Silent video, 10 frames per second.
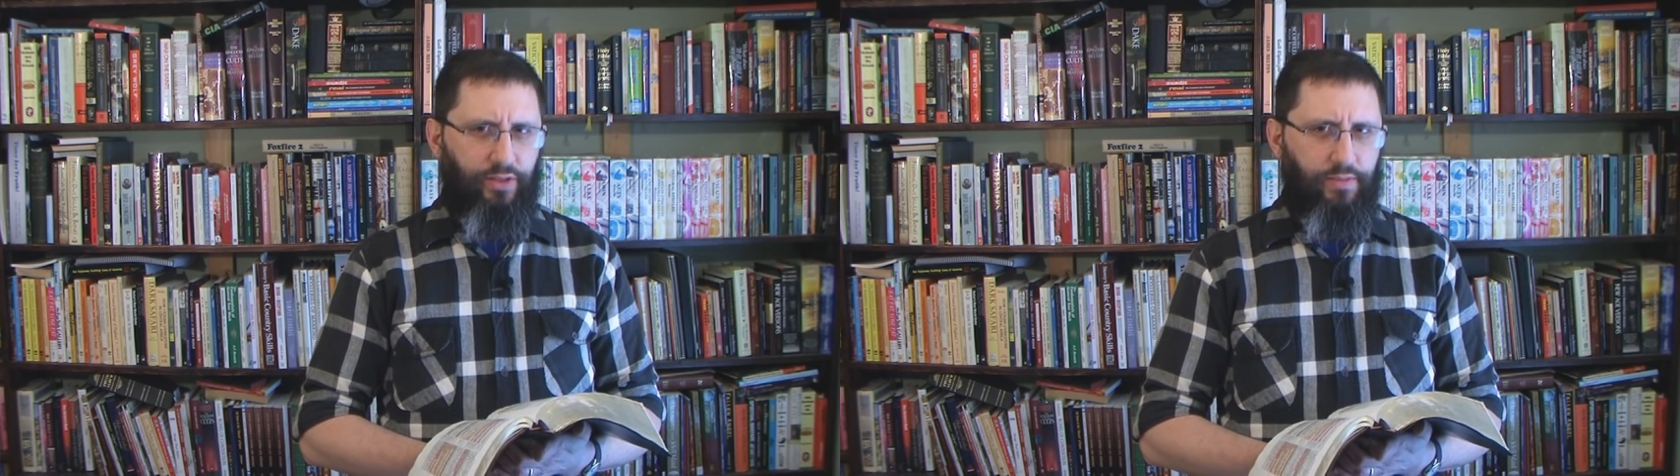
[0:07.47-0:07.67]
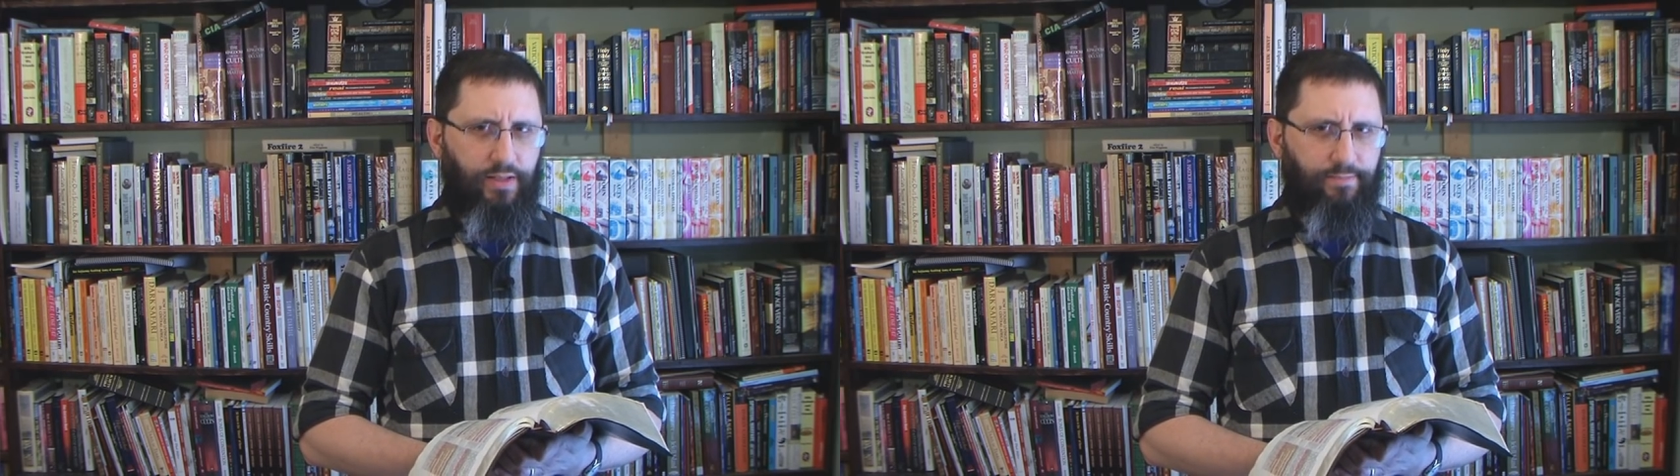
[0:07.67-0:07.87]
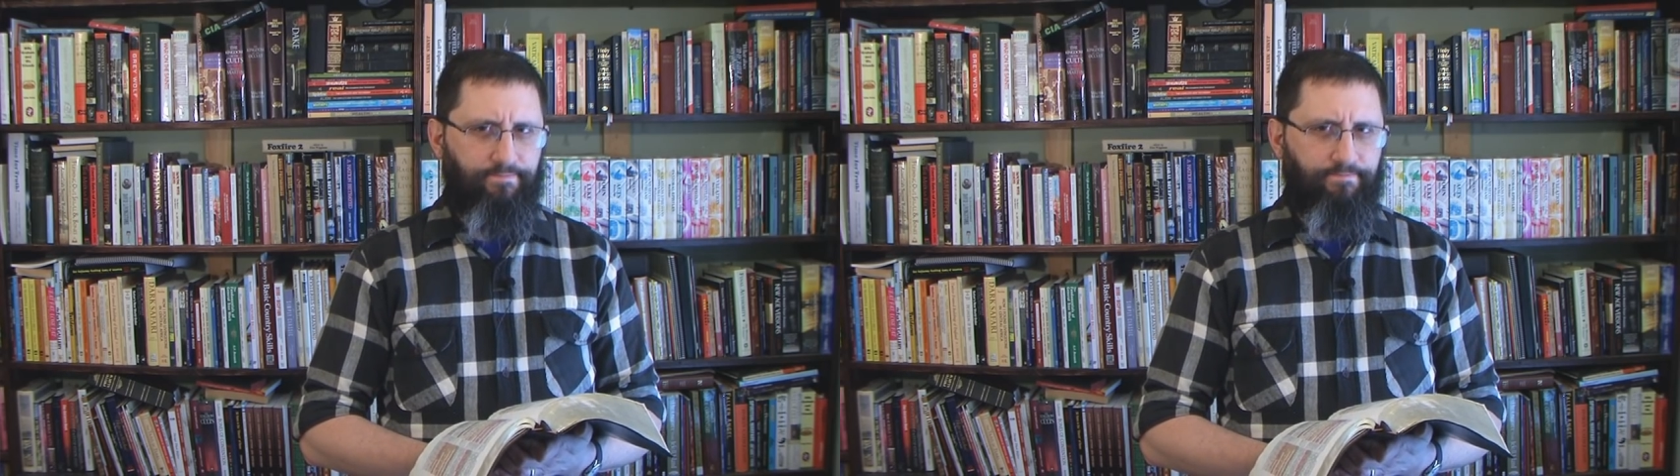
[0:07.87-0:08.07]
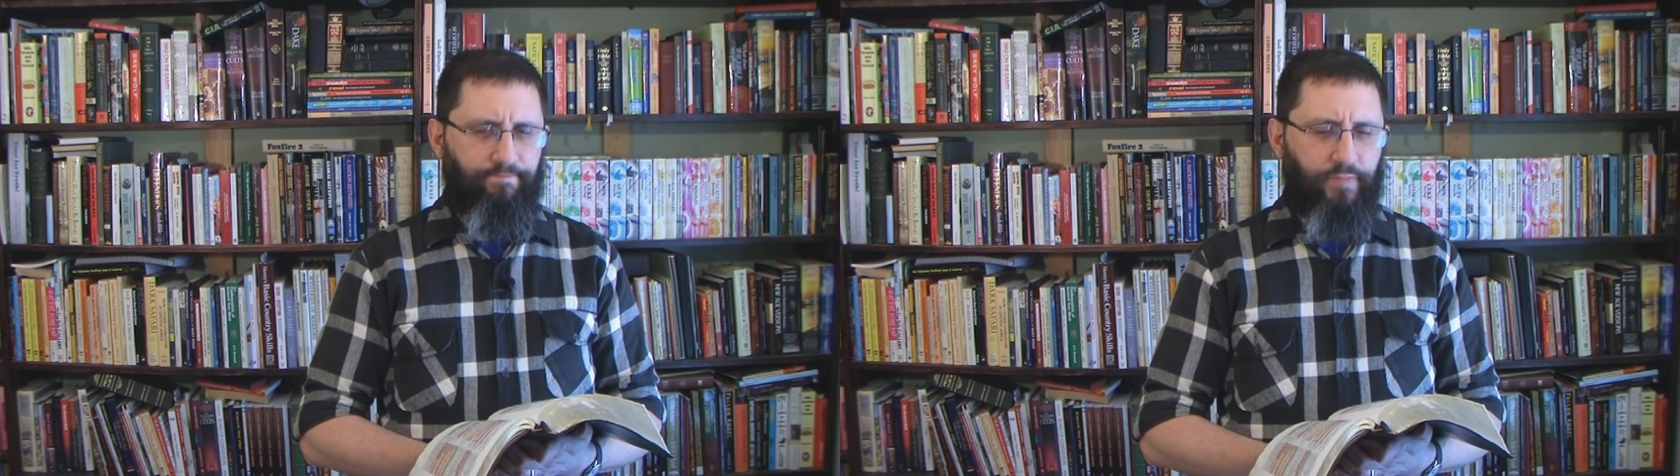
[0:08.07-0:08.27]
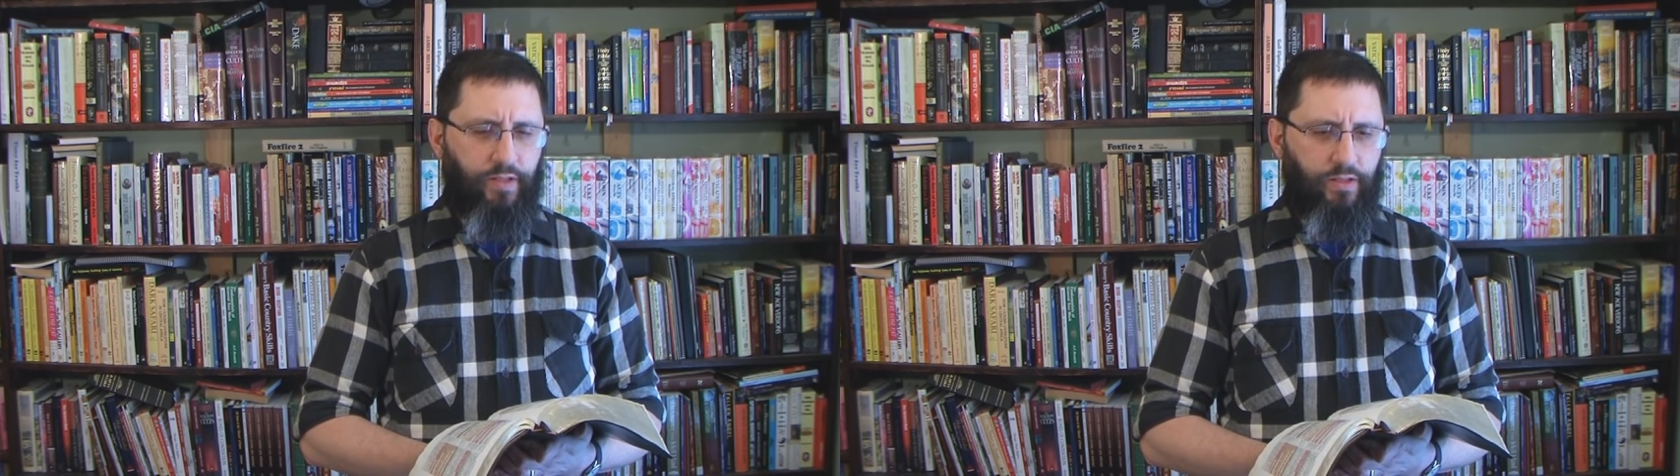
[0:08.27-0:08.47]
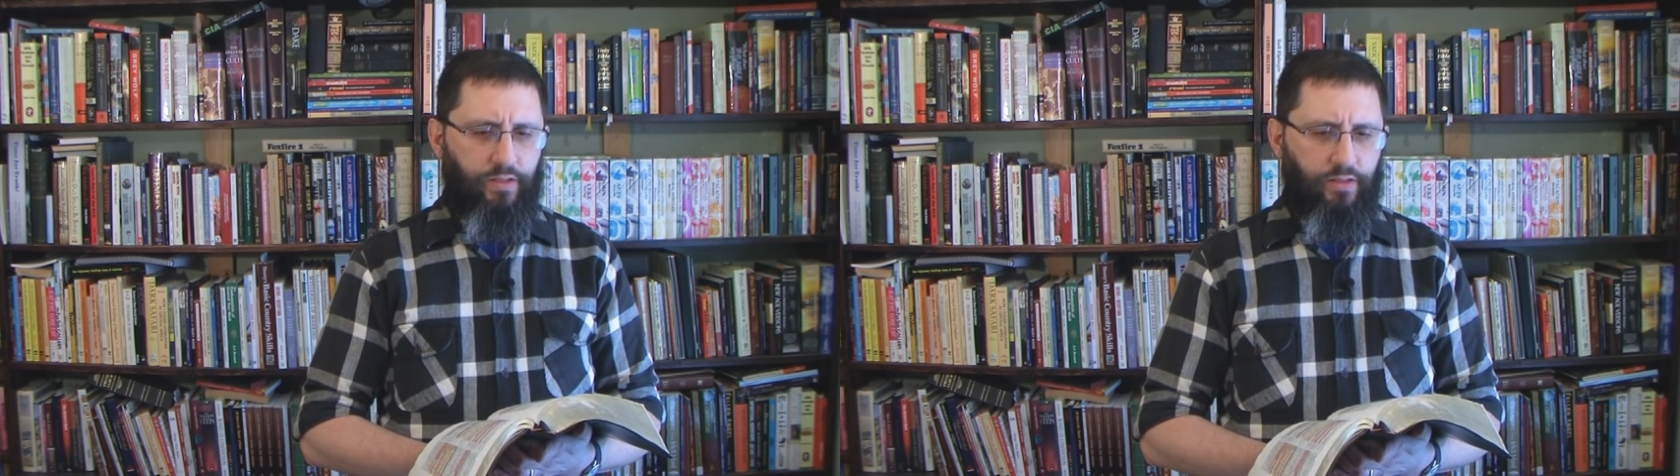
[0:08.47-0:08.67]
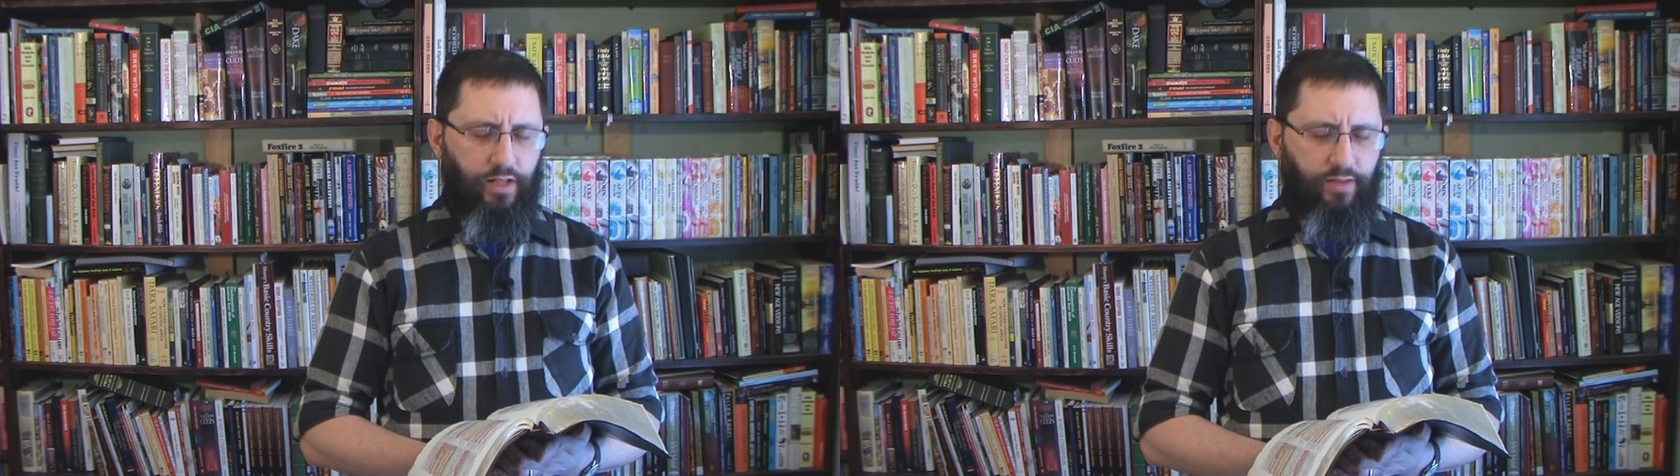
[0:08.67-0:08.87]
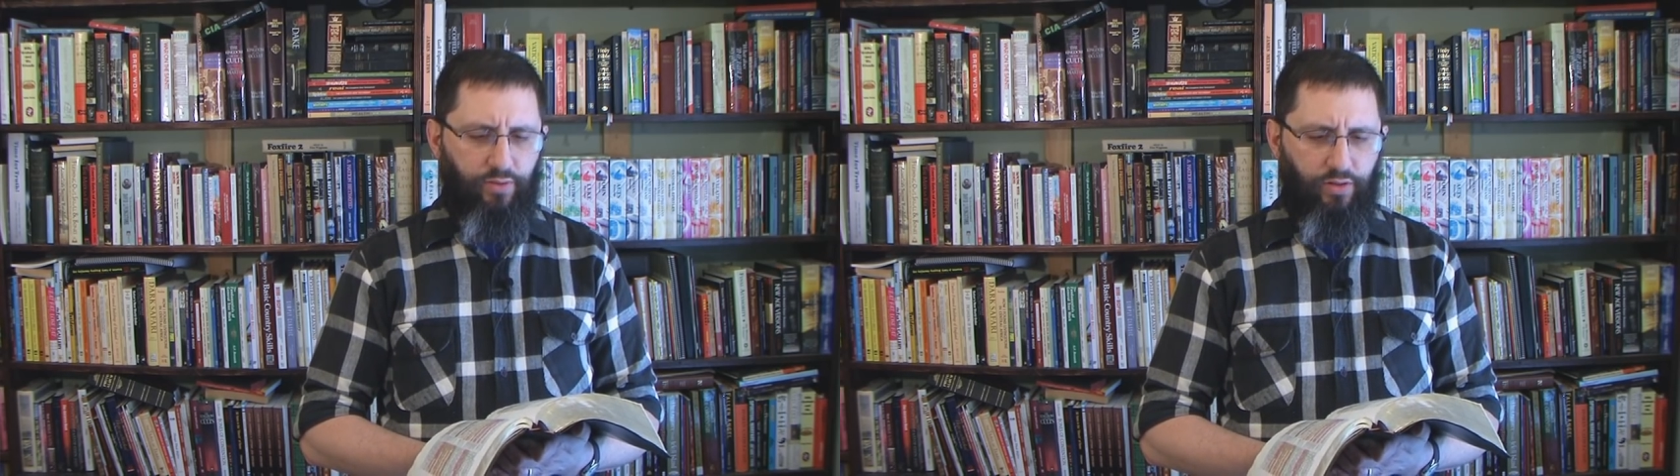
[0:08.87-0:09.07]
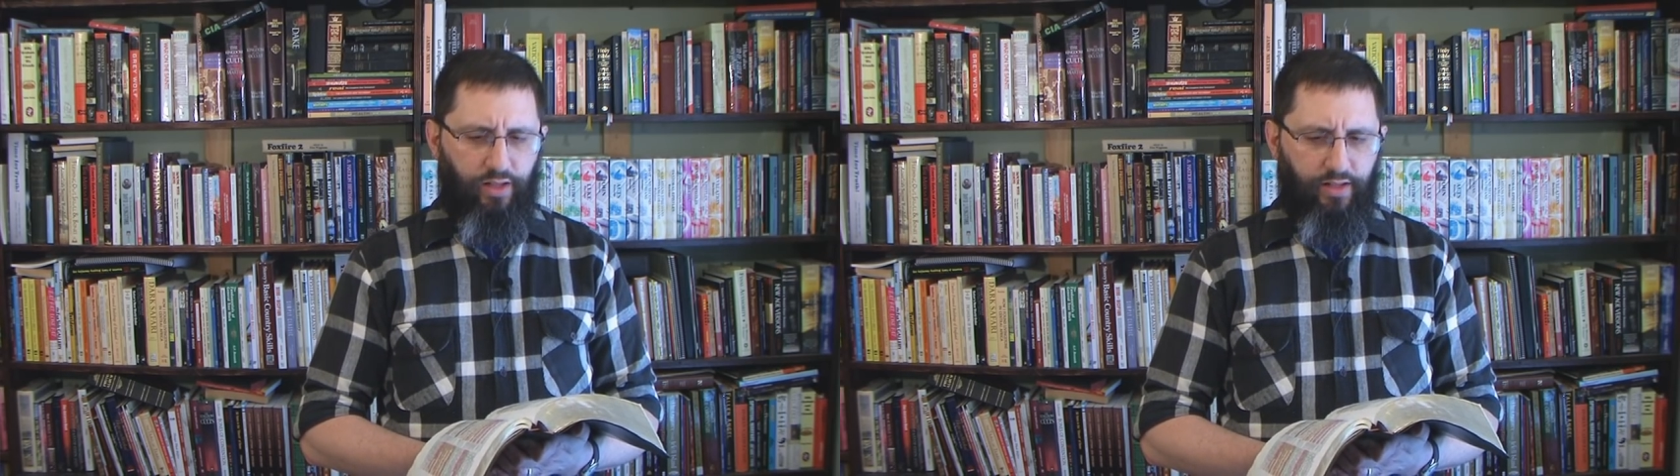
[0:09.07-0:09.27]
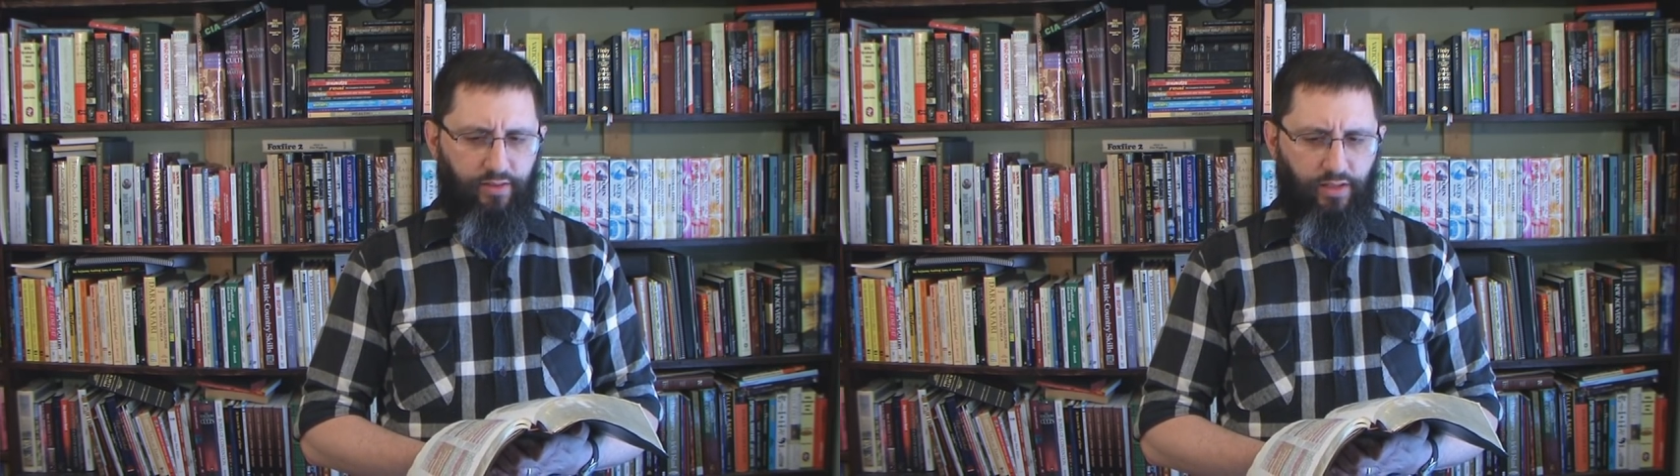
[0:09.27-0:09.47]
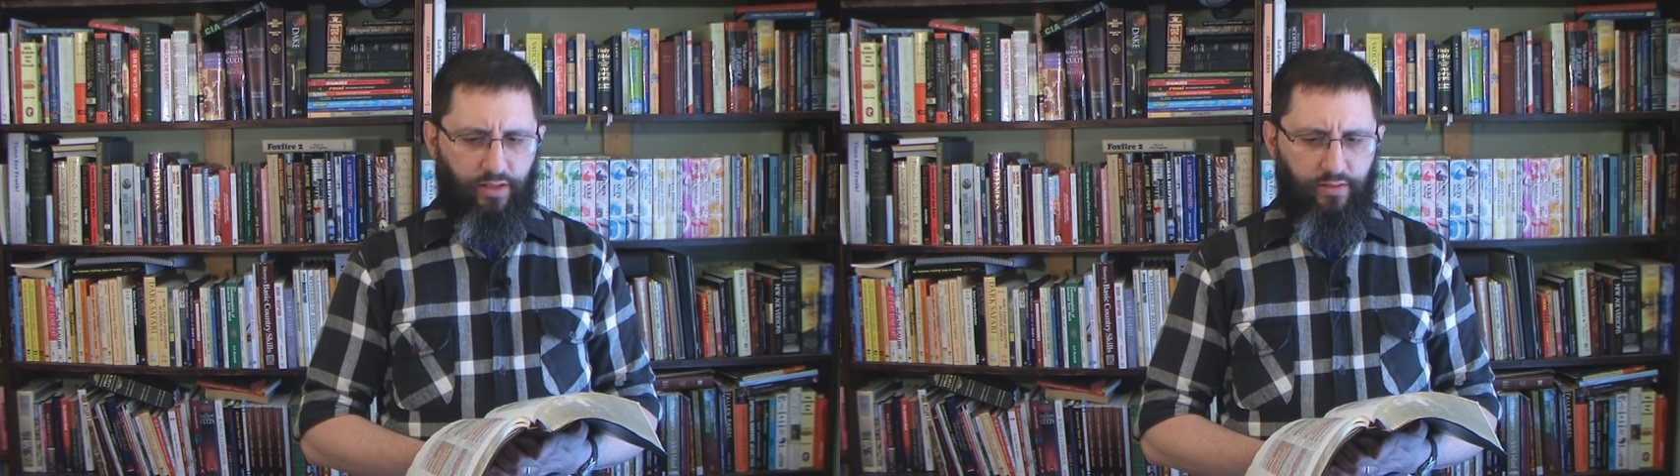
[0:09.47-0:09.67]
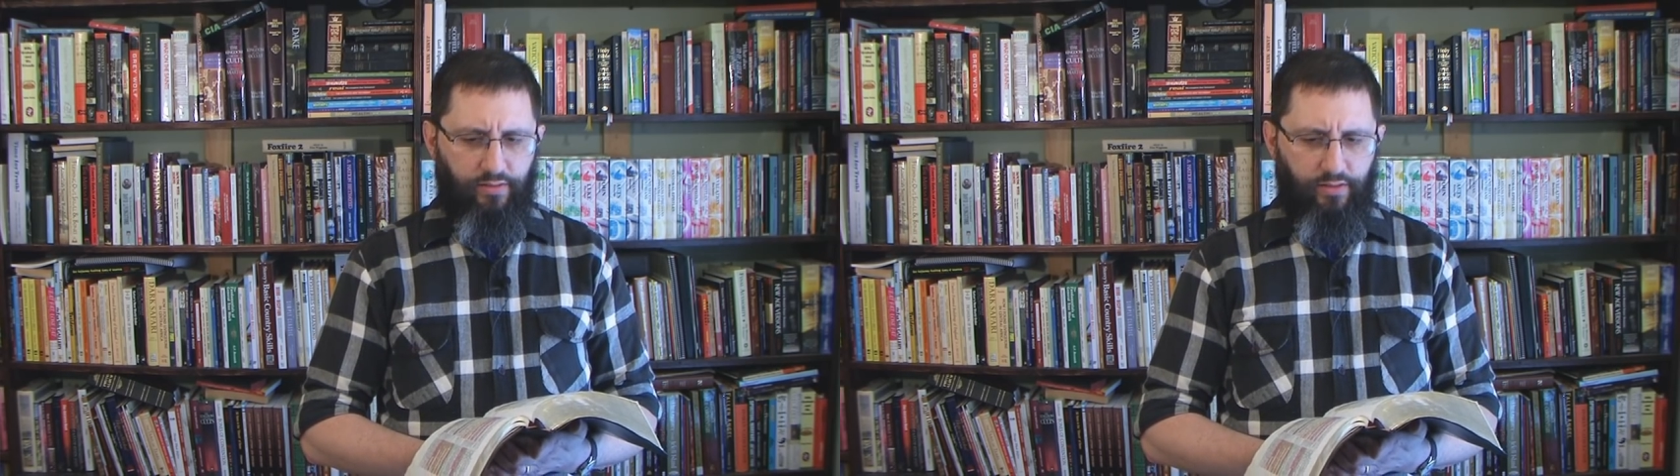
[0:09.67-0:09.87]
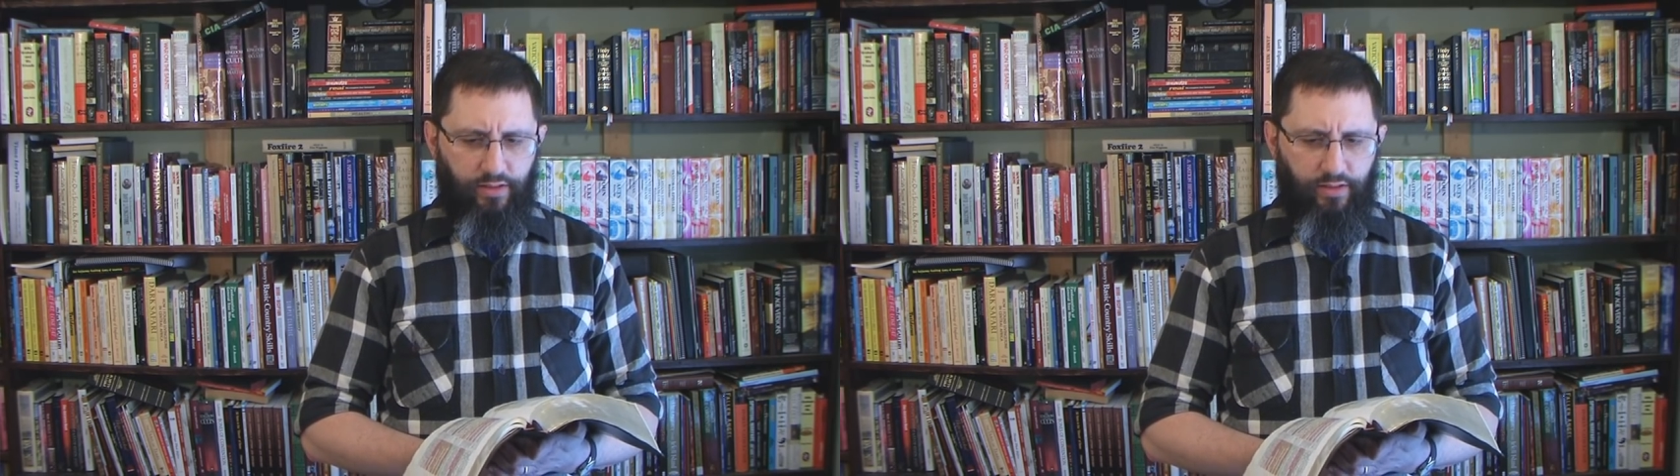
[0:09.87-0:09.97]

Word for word: something that I've heard a lot of the uh,